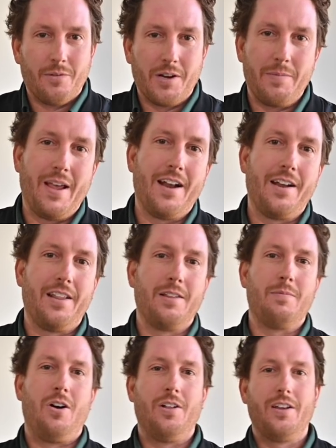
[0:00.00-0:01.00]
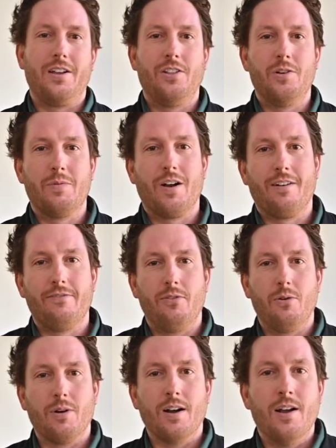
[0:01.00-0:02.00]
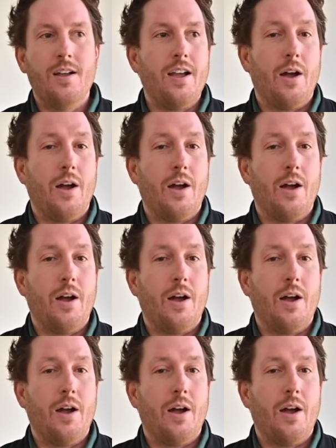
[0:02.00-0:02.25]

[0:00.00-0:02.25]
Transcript: we're gonna be editing them all in Luminar 4,